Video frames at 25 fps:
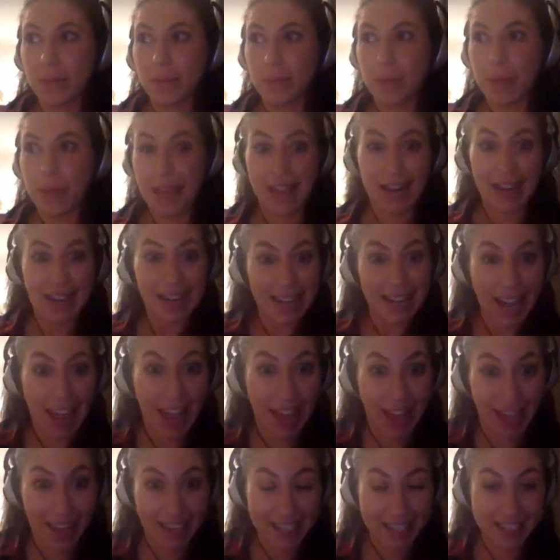being
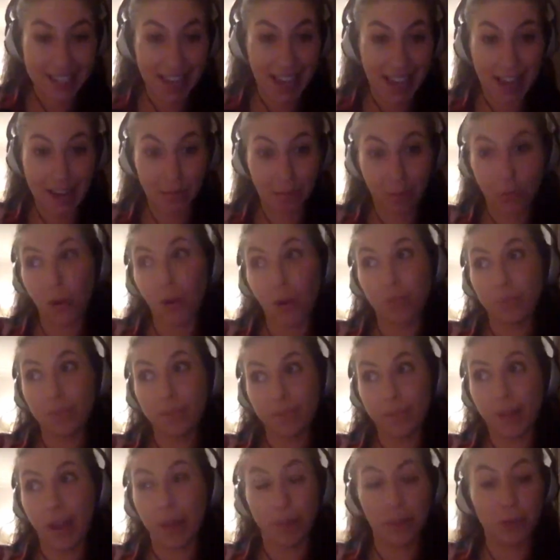led, and what
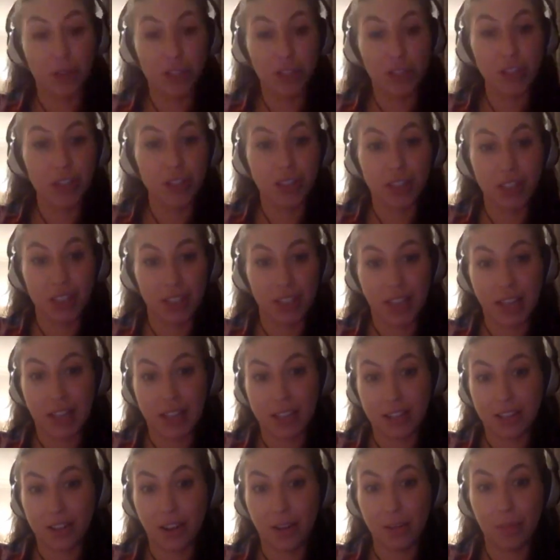my producers
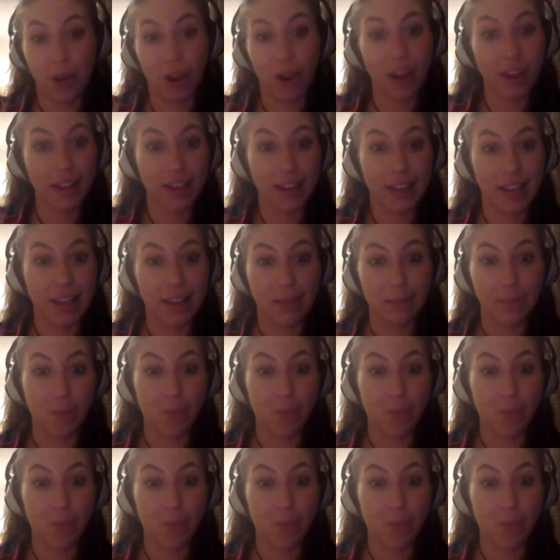ended up liking